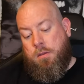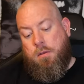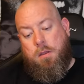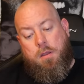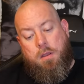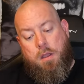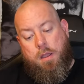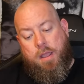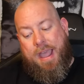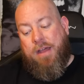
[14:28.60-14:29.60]

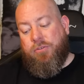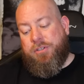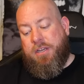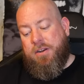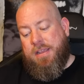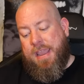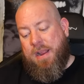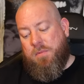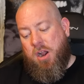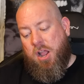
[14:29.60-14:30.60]
Uh, outdoor security
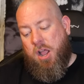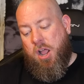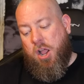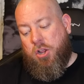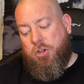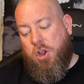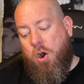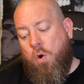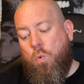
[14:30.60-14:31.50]
camera, go